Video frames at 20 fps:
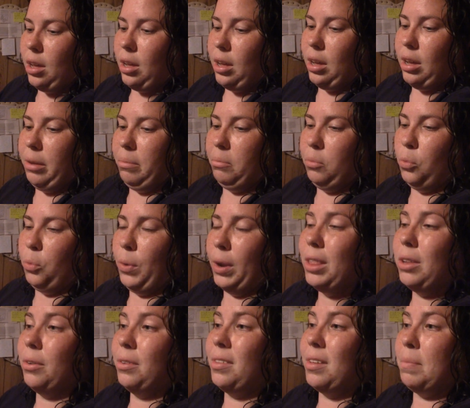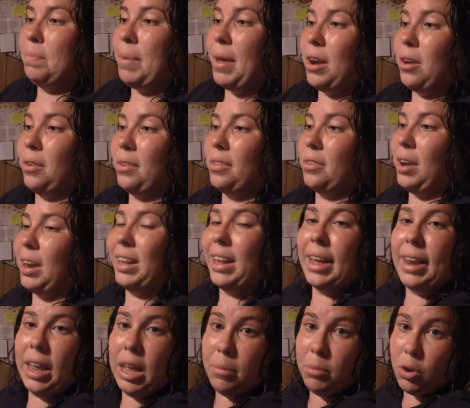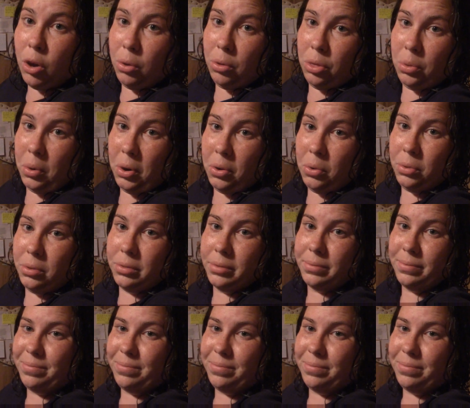Um, Riddler did better, so I let him go through.